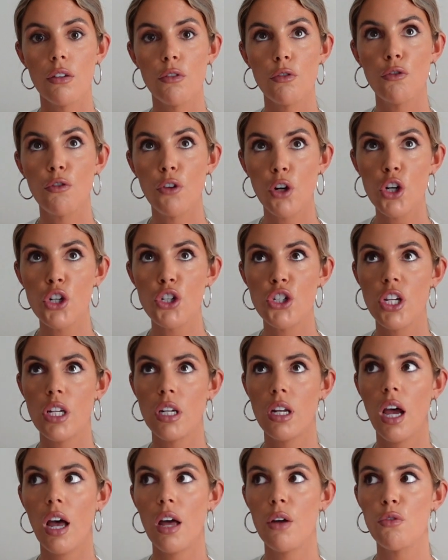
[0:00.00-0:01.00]

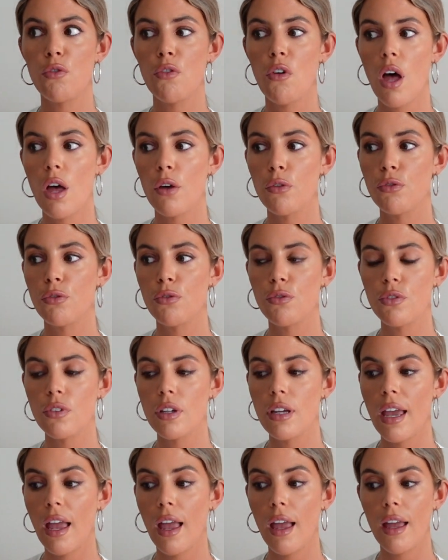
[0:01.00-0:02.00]
version of, of
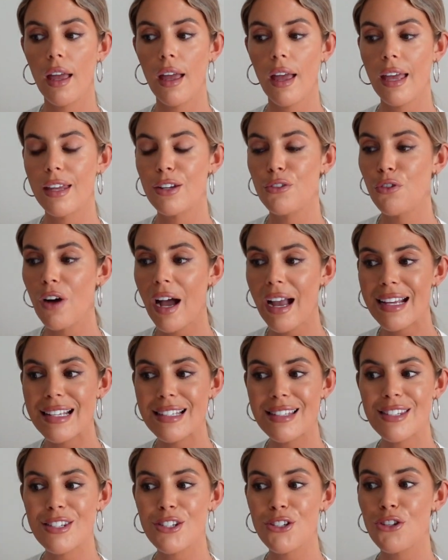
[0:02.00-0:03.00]

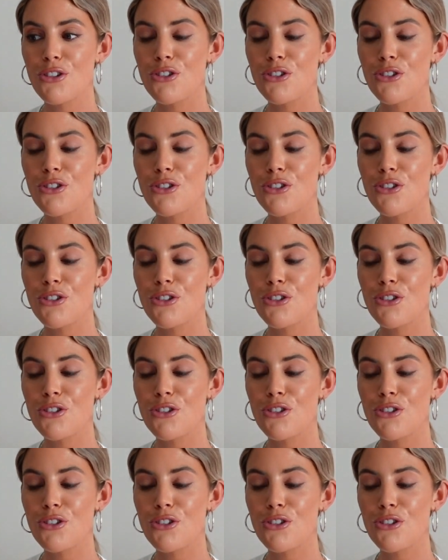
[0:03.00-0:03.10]
advice,